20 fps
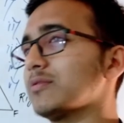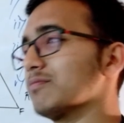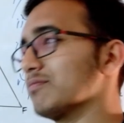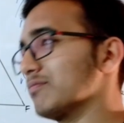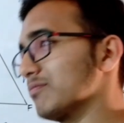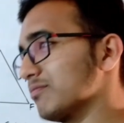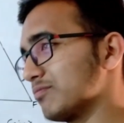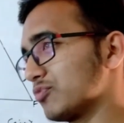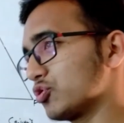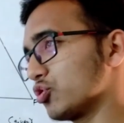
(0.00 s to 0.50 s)

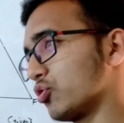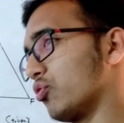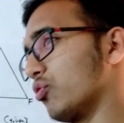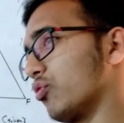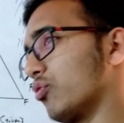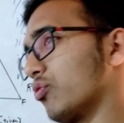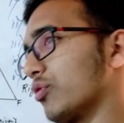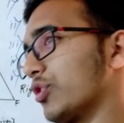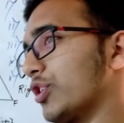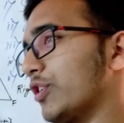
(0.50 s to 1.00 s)
So
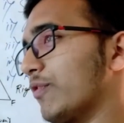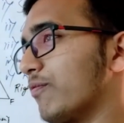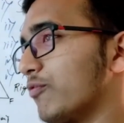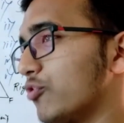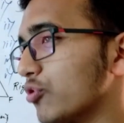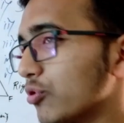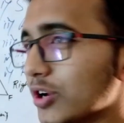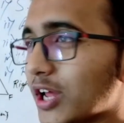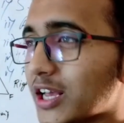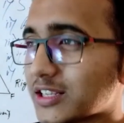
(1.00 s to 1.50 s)
if don't
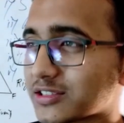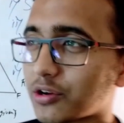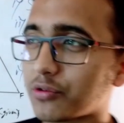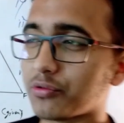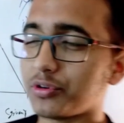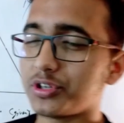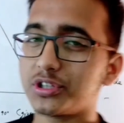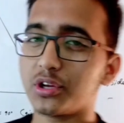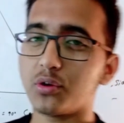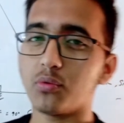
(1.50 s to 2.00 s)
ask a
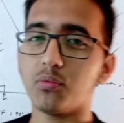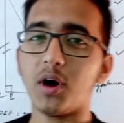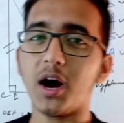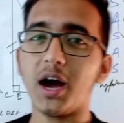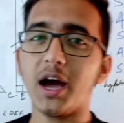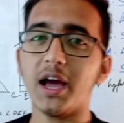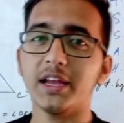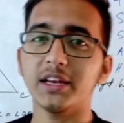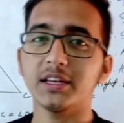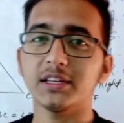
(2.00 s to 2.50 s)
question why
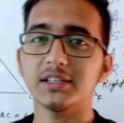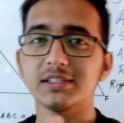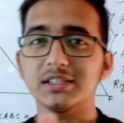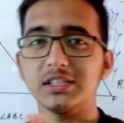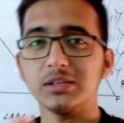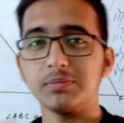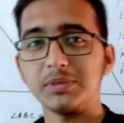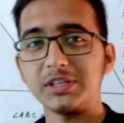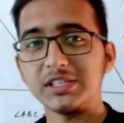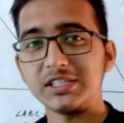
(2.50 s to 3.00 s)
it is
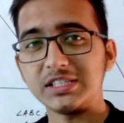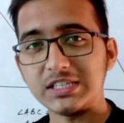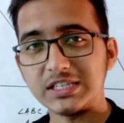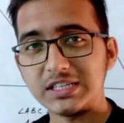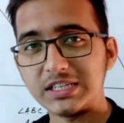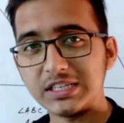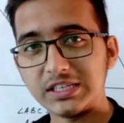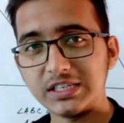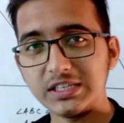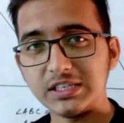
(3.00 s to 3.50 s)

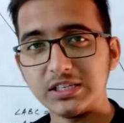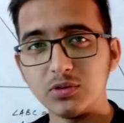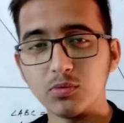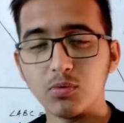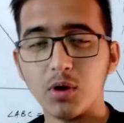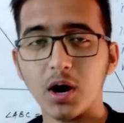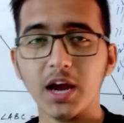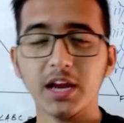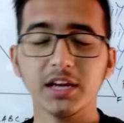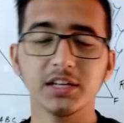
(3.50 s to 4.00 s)
CPCT, why
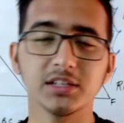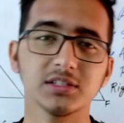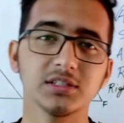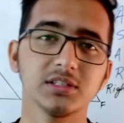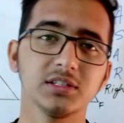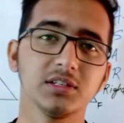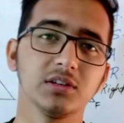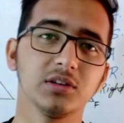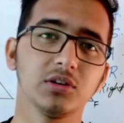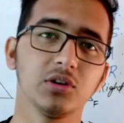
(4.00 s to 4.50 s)
it's
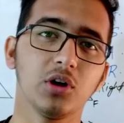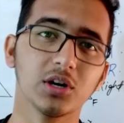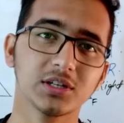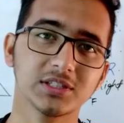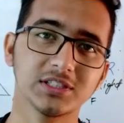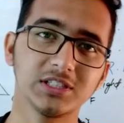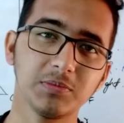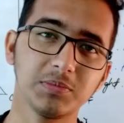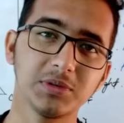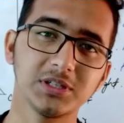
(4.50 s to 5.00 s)
not
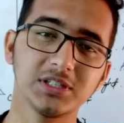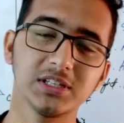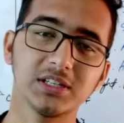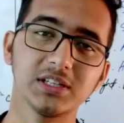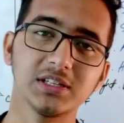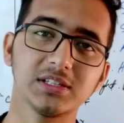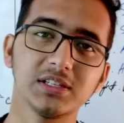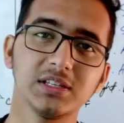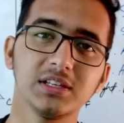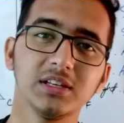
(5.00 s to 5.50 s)

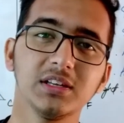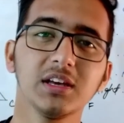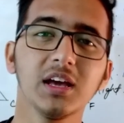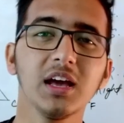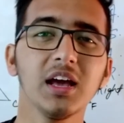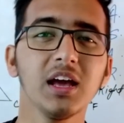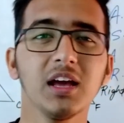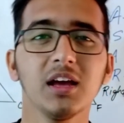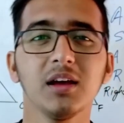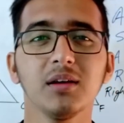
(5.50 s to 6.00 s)
CPCTC,
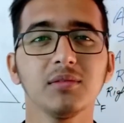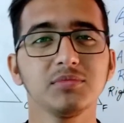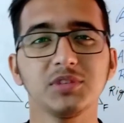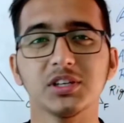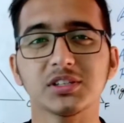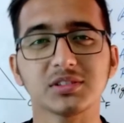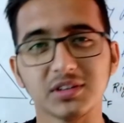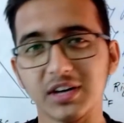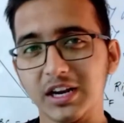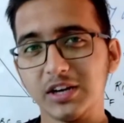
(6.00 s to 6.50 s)
just
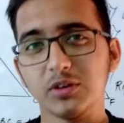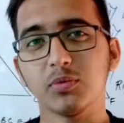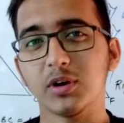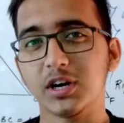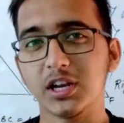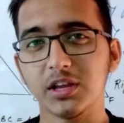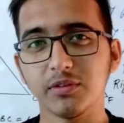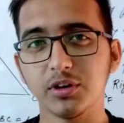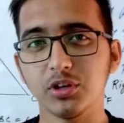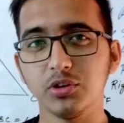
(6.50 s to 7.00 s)
write whatever
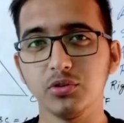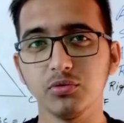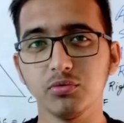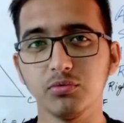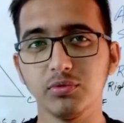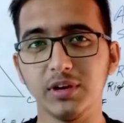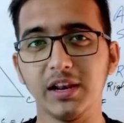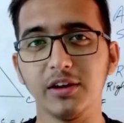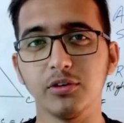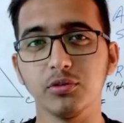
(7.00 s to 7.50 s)
you will
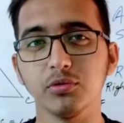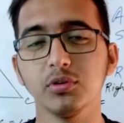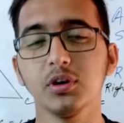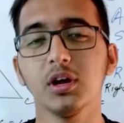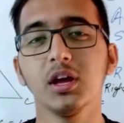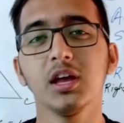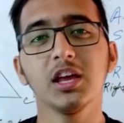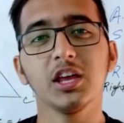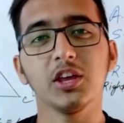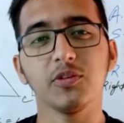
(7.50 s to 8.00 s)
do.
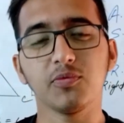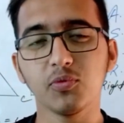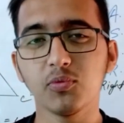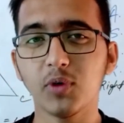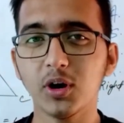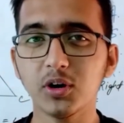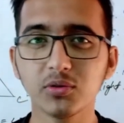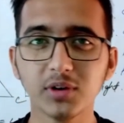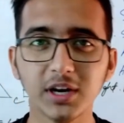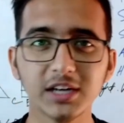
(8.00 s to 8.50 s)
If you want to
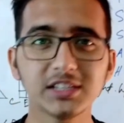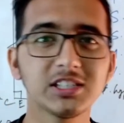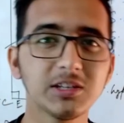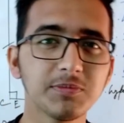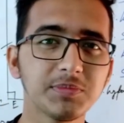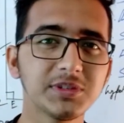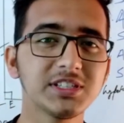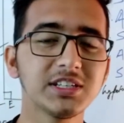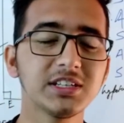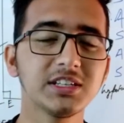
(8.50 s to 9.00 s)
write
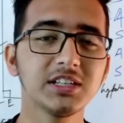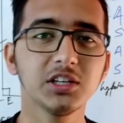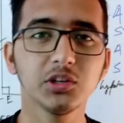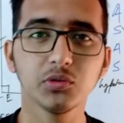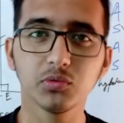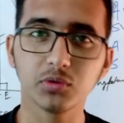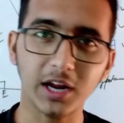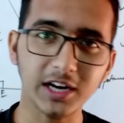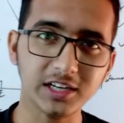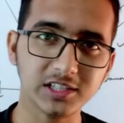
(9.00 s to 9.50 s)
CPCT, you
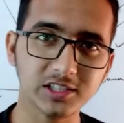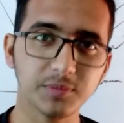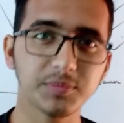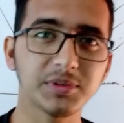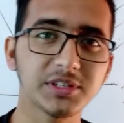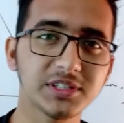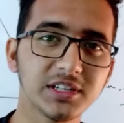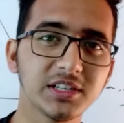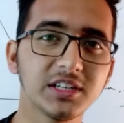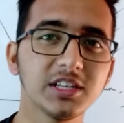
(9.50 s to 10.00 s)
write
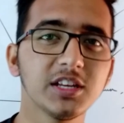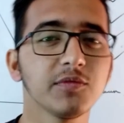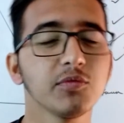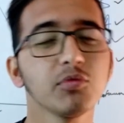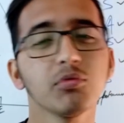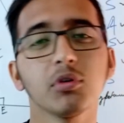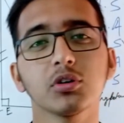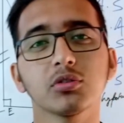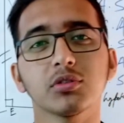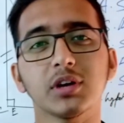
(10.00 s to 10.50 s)
CPCT. If you want
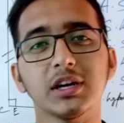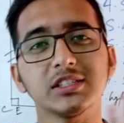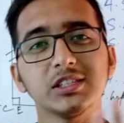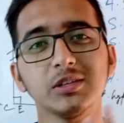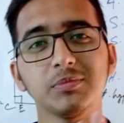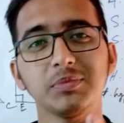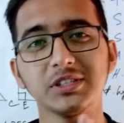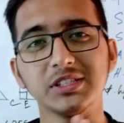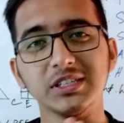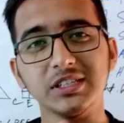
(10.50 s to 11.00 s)
to write
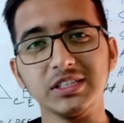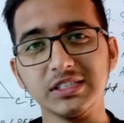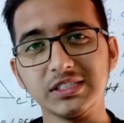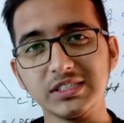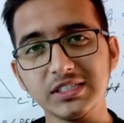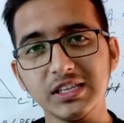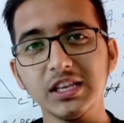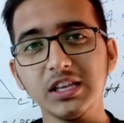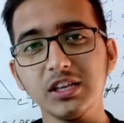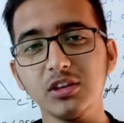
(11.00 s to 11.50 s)

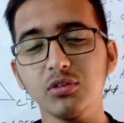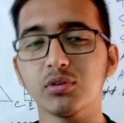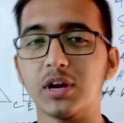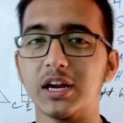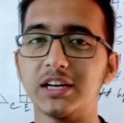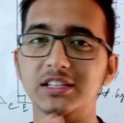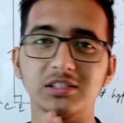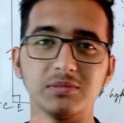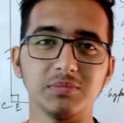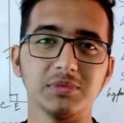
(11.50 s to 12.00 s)
CPCTC, you write
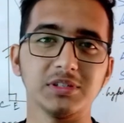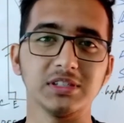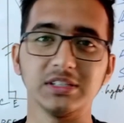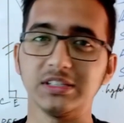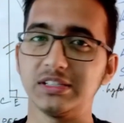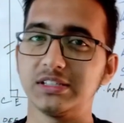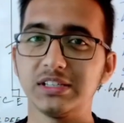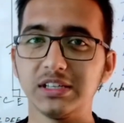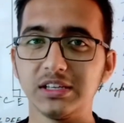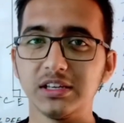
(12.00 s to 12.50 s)

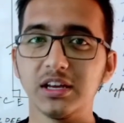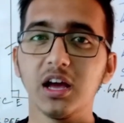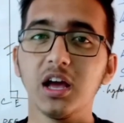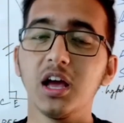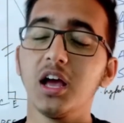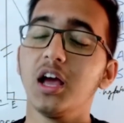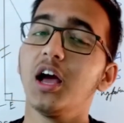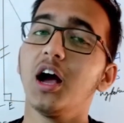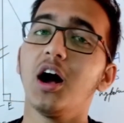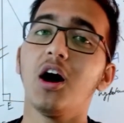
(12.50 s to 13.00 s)
CPCTC.
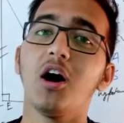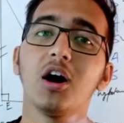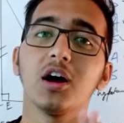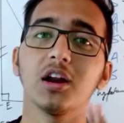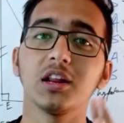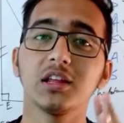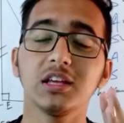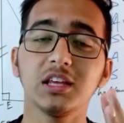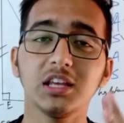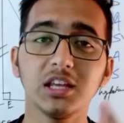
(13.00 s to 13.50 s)
Or
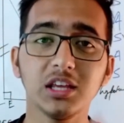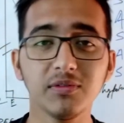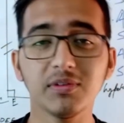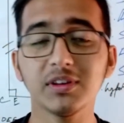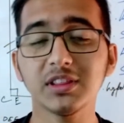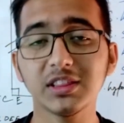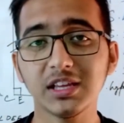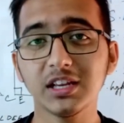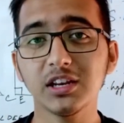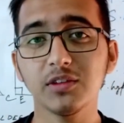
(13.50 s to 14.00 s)
even
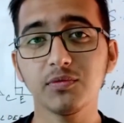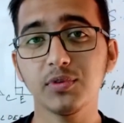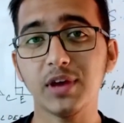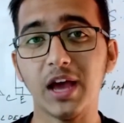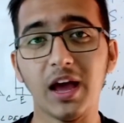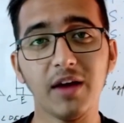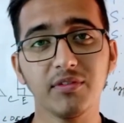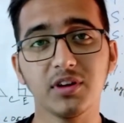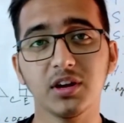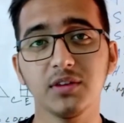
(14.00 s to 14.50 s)
then, if you have
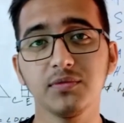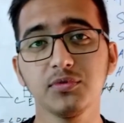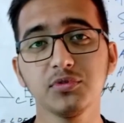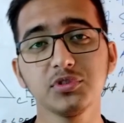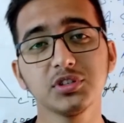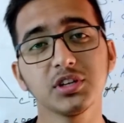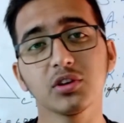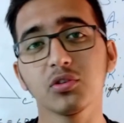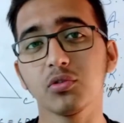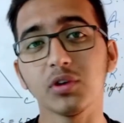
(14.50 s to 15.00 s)
confusion,
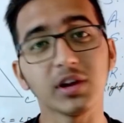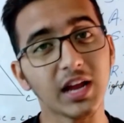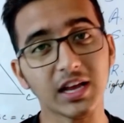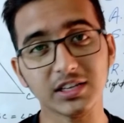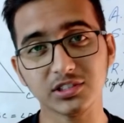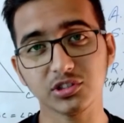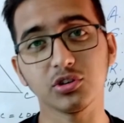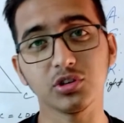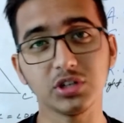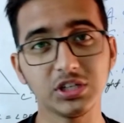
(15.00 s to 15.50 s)
go and ask your
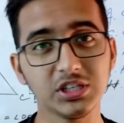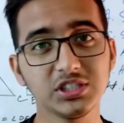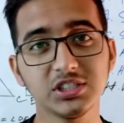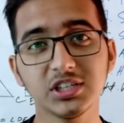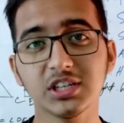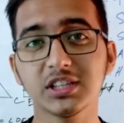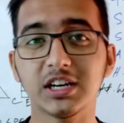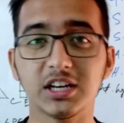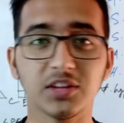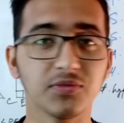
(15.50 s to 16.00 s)
teacher that
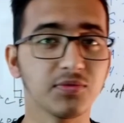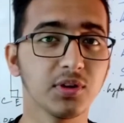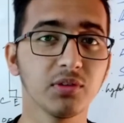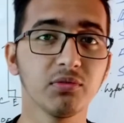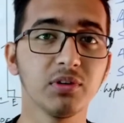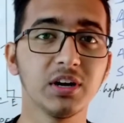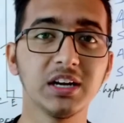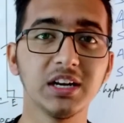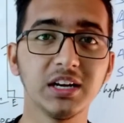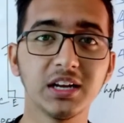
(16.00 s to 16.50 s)
if he will
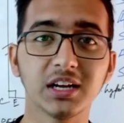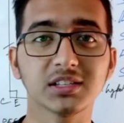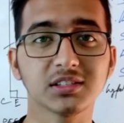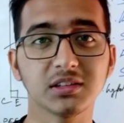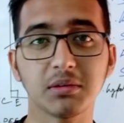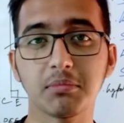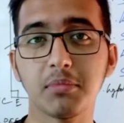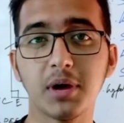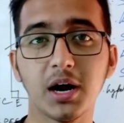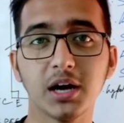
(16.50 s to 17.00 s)
deduct some
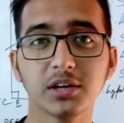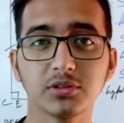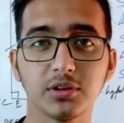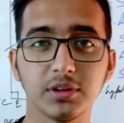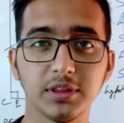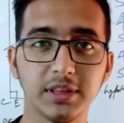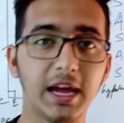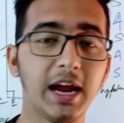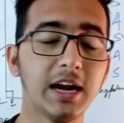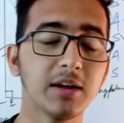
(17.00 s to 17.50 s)
marks on
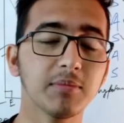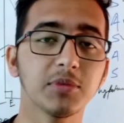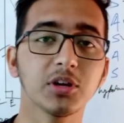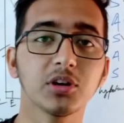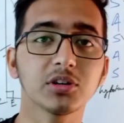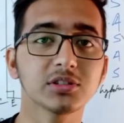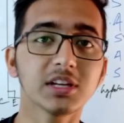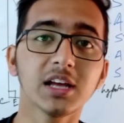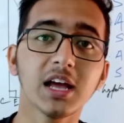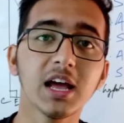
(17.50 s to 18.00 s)
that, because
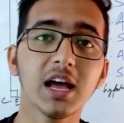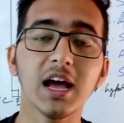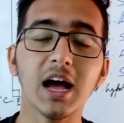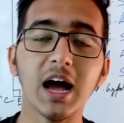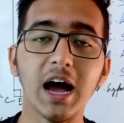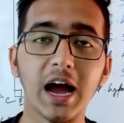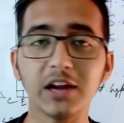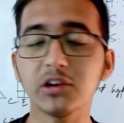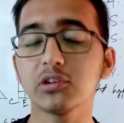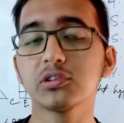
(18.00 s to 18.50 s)
I
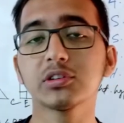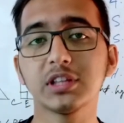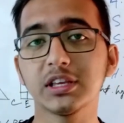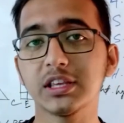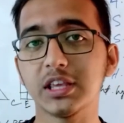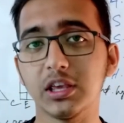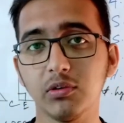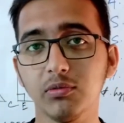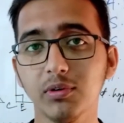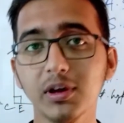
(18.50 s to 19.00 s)
don't think he
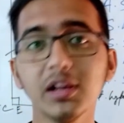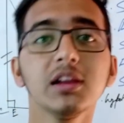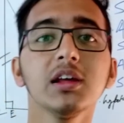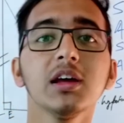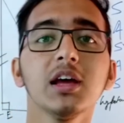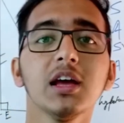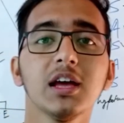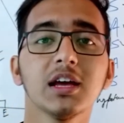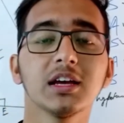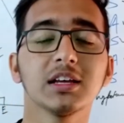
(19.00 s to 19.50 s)
will.
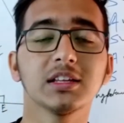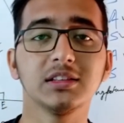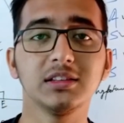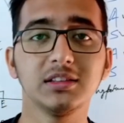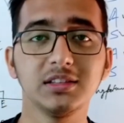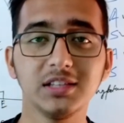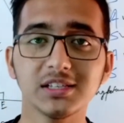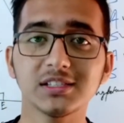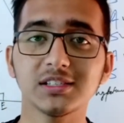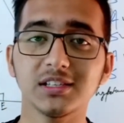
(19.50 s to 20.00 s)

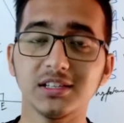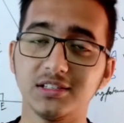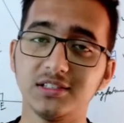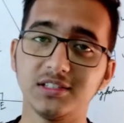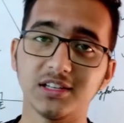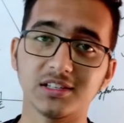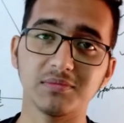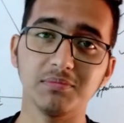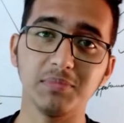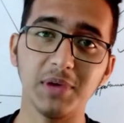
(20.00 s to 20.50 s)
This is just
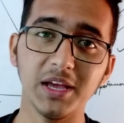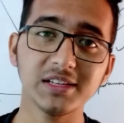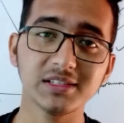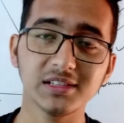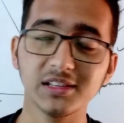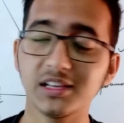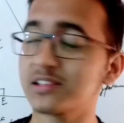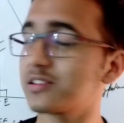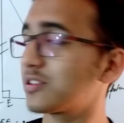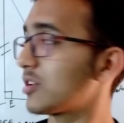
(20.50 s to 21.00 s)

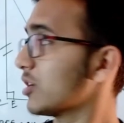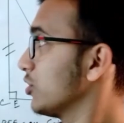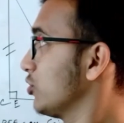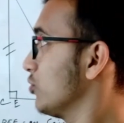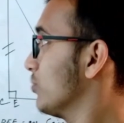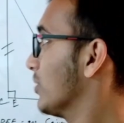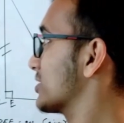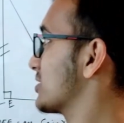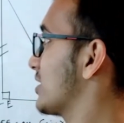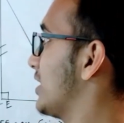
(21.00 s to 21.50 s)
baseless. You
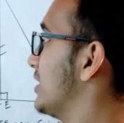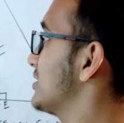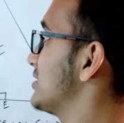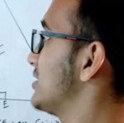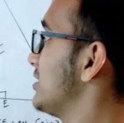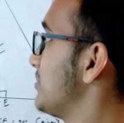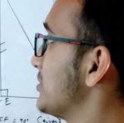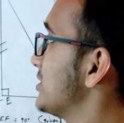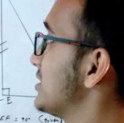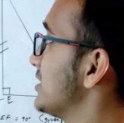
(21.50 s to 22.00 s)
must write
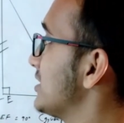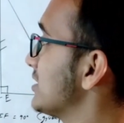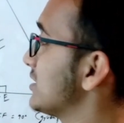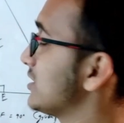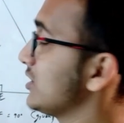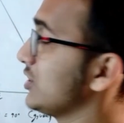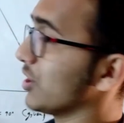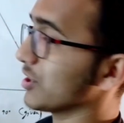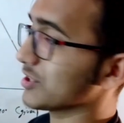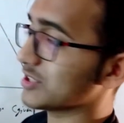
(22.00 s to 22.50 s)
CPCTC
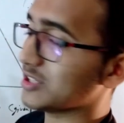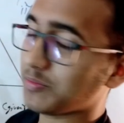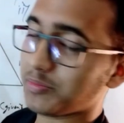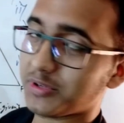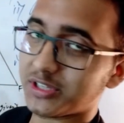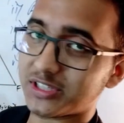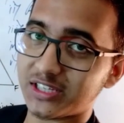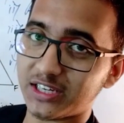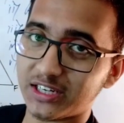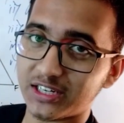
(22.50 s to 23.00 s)
or
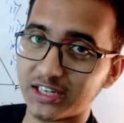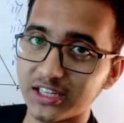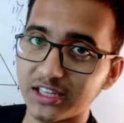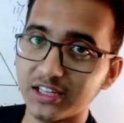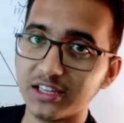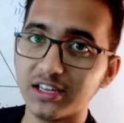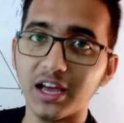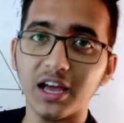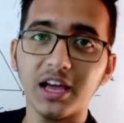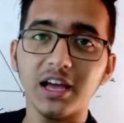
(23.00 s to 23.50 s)
CPCT.
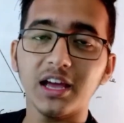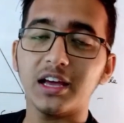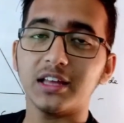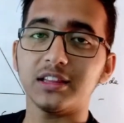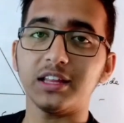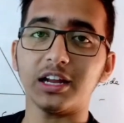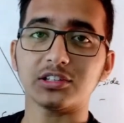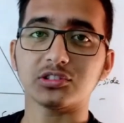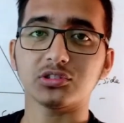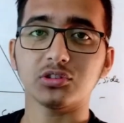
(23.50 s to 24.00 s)

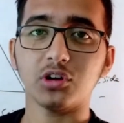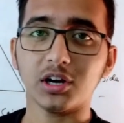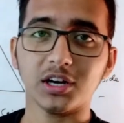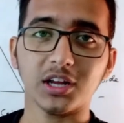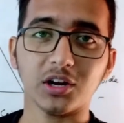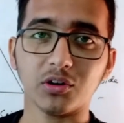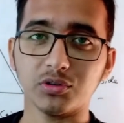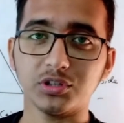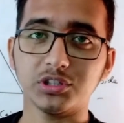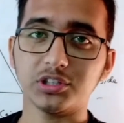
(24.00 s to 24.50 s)
That's not a
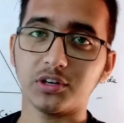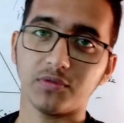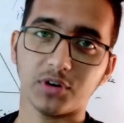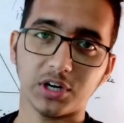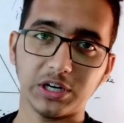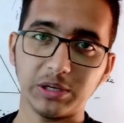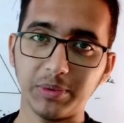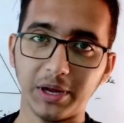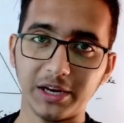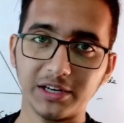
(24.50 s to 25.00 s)
question for
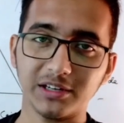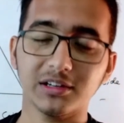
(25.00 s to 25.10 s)
debate.